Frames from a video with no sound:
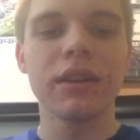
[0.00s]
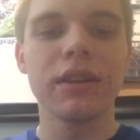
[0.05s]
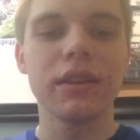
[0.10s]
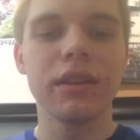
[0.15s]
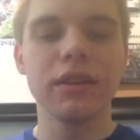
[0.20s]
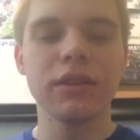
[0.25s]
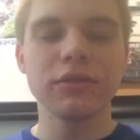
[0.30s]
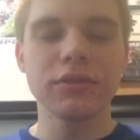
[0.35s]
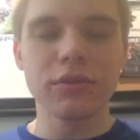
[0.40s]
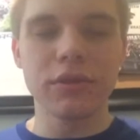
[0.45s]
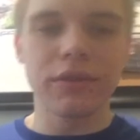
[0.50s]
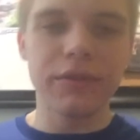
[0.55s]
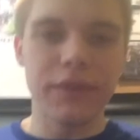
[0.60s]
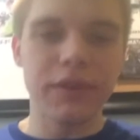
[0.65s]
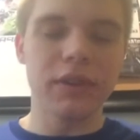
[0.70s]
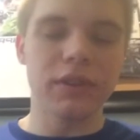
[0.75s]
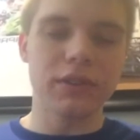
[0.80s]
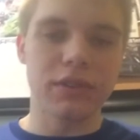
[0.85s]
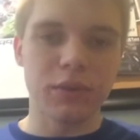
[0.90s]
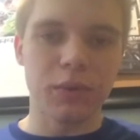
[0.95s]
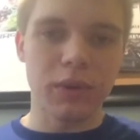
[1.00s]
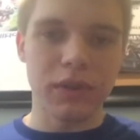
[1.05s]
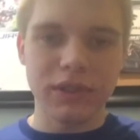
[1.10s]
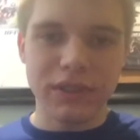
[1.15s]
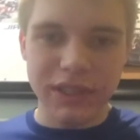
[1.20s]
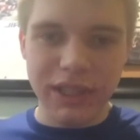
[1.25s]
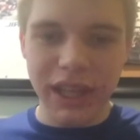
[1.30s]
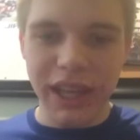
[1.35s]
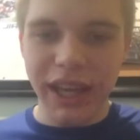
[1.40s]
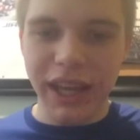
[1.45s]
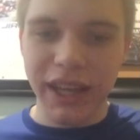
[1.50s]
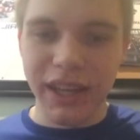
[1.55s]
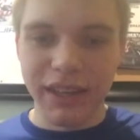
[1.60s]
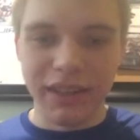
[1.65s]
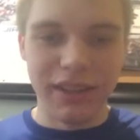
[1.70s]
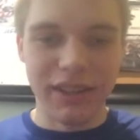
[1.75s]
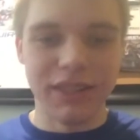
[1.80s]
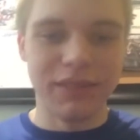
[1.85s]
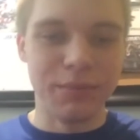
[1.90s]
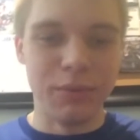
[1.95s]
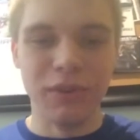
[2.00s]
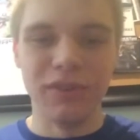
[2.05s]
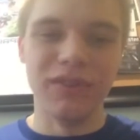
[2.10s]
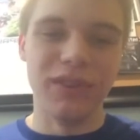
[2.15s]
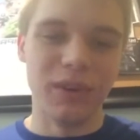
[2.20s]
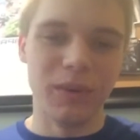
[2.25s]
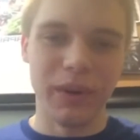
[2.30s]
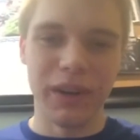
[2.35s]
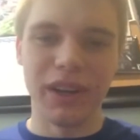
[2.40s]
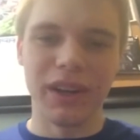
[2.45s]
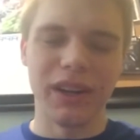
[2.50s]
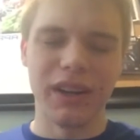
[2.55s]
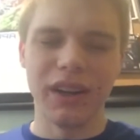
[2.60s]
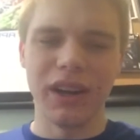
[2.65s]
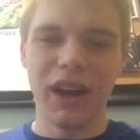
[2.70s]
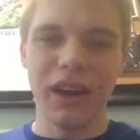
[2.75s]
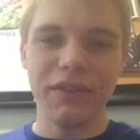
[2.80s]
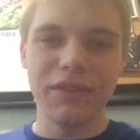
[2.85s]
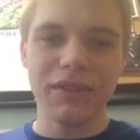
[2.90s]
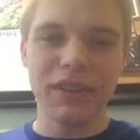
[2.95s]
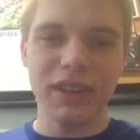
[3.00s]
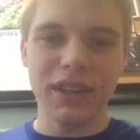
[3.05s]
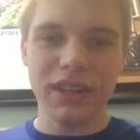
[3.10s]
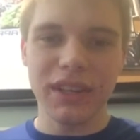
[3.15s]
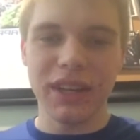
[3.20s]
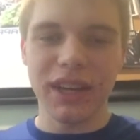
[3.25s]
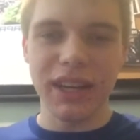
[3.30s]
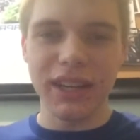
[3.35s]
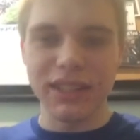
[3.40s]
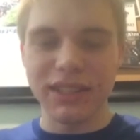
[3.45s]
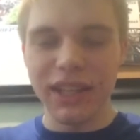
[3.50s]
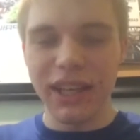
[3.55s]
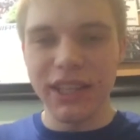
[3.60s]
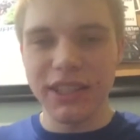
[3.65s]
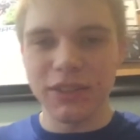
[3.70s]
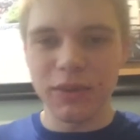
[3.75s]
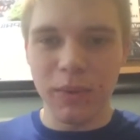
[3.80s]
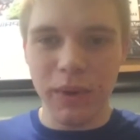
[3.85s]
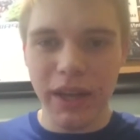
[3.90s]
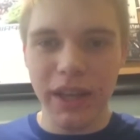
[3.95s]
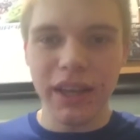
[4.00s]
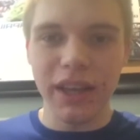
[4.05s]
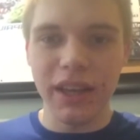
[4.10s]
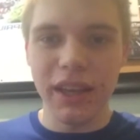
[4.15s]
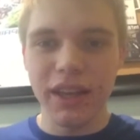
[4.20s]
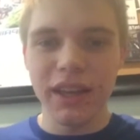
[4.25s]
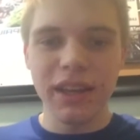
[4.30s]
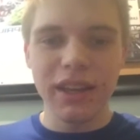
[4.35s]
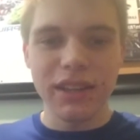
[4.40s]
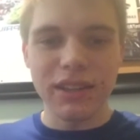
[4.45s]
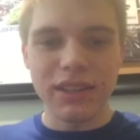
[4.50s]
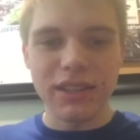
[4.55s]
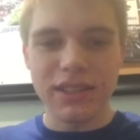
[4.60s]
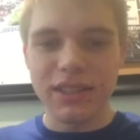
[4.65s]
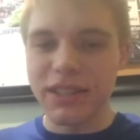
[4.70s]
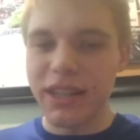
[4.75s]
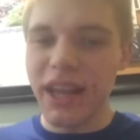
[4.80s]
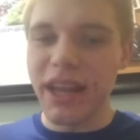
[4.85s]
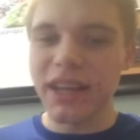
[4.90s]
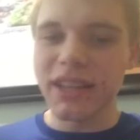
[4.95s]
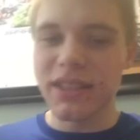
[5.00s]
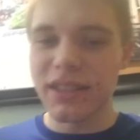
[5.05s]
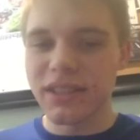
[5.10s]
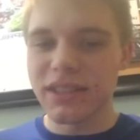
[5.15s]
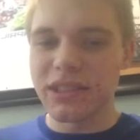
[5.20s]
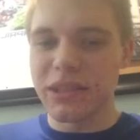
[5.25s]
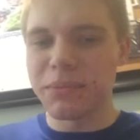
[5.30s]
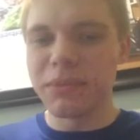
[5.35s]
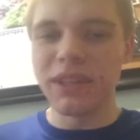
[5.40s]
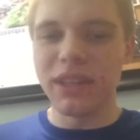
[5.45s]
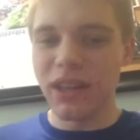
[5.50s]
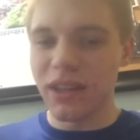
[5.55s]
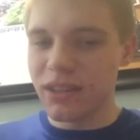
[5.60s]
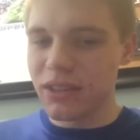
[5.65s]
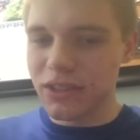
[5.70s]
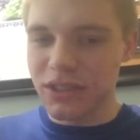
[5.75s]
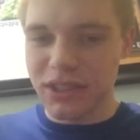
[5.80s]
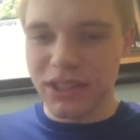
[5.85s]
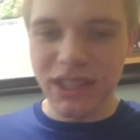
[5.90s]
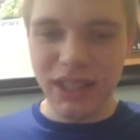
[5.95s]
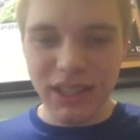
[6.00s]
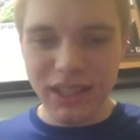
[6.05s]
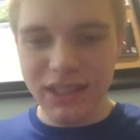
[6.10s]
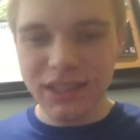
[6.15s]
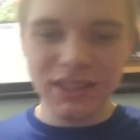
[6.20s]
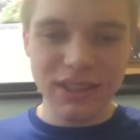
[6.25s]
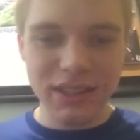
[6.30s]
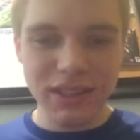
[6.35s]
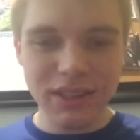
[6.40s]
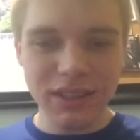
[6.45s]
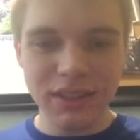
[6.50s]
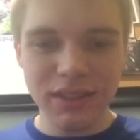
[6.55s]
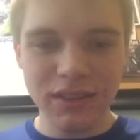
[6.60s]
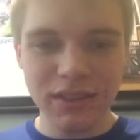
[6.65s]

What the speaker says: There's a reveal towards the end of this movie where I feel like it kind of takes away the stakes of some of the other scenes.